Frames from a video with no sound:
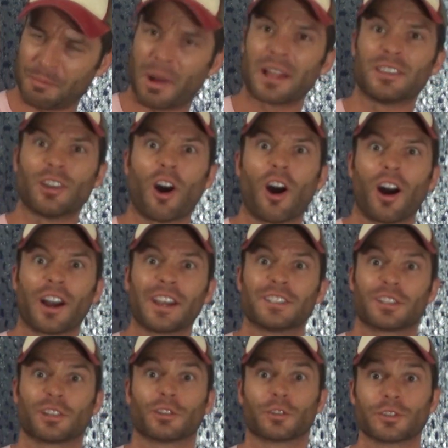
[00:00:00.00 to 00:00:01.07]
my dog
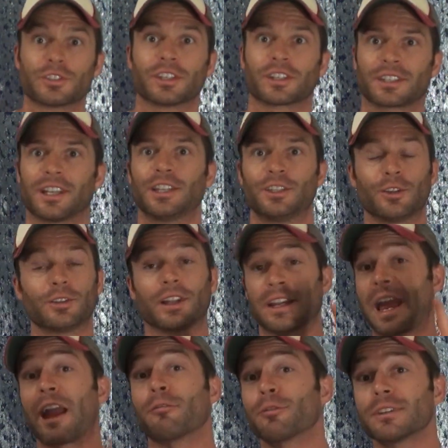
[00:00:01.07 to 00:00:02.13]
is allergic to,
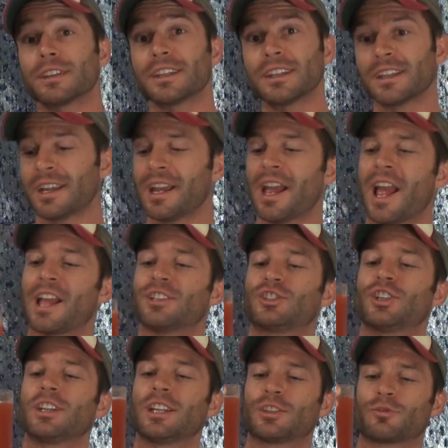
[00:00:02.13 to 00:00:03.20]
like, everything, and
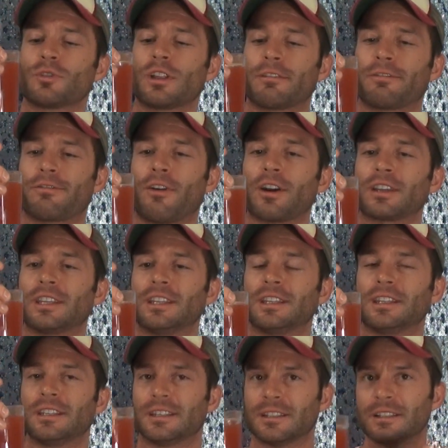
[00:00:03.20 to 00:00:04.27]
she gets really
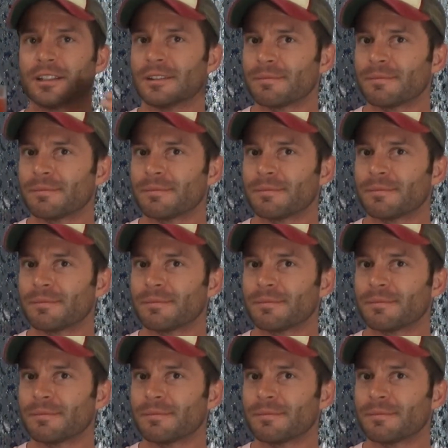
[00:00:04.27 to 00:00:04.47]
funky